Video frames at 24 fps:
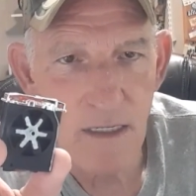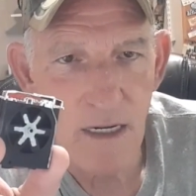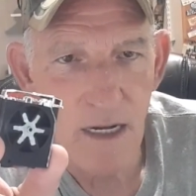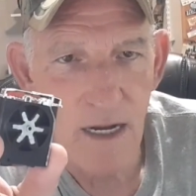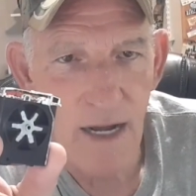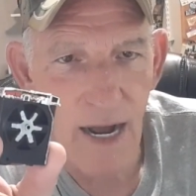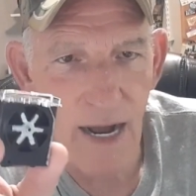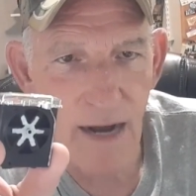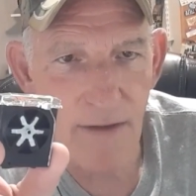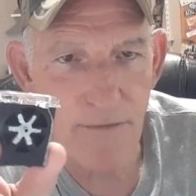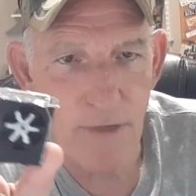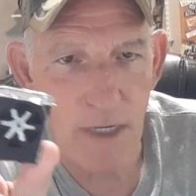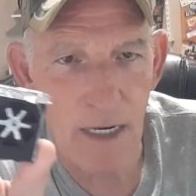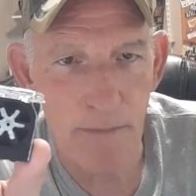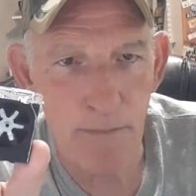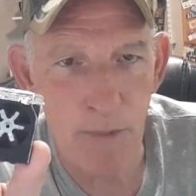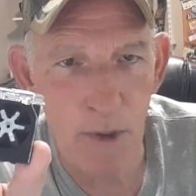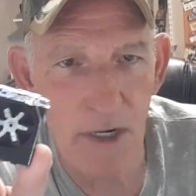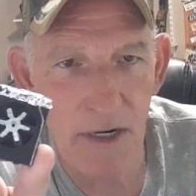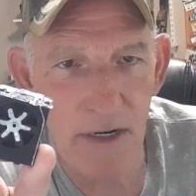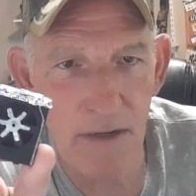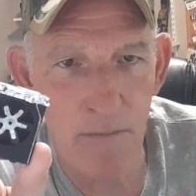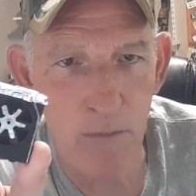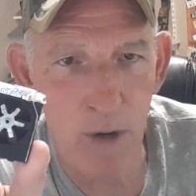After I
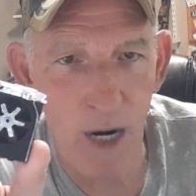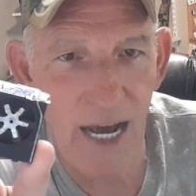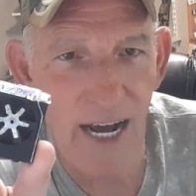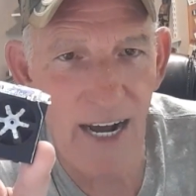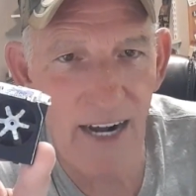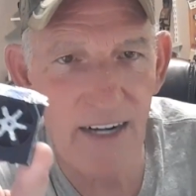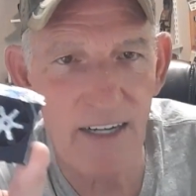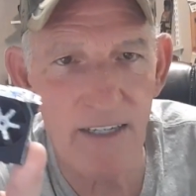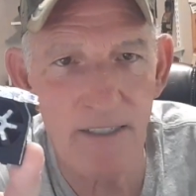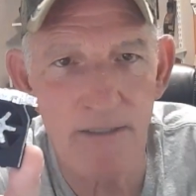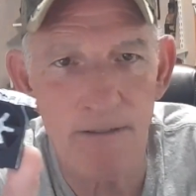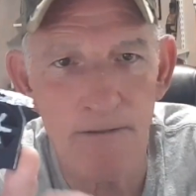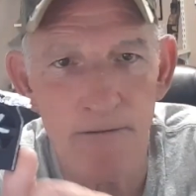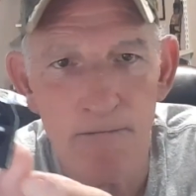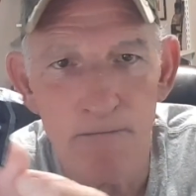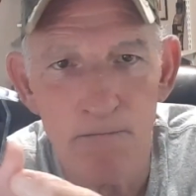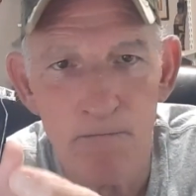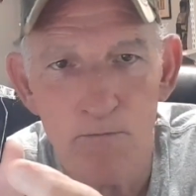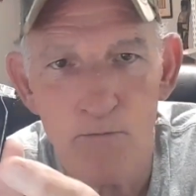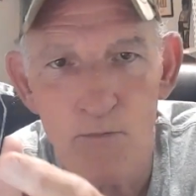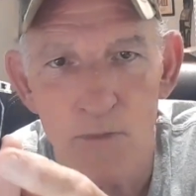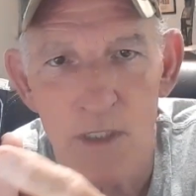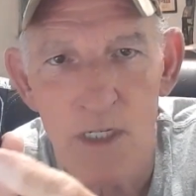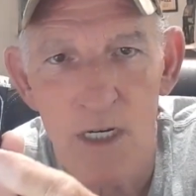painted black,
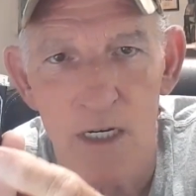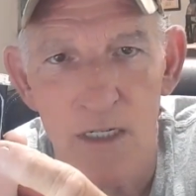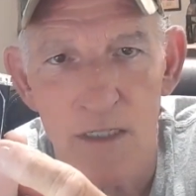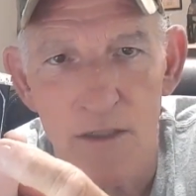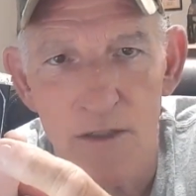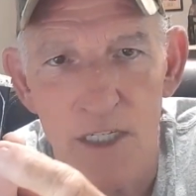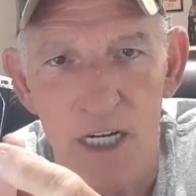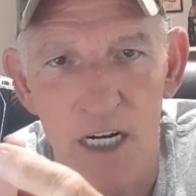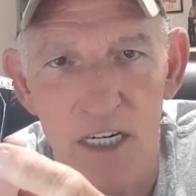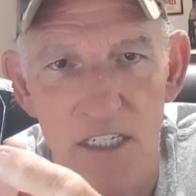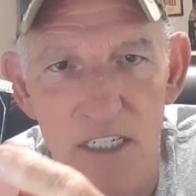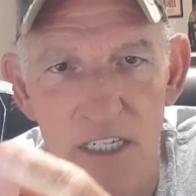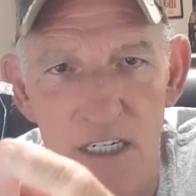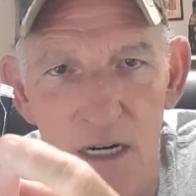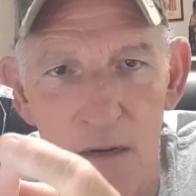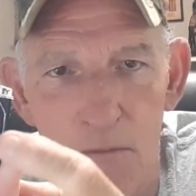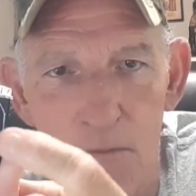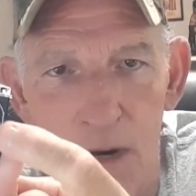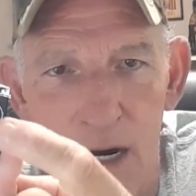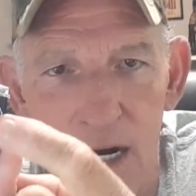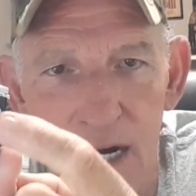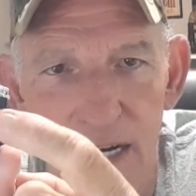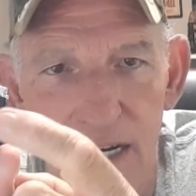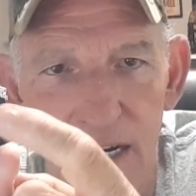touched up my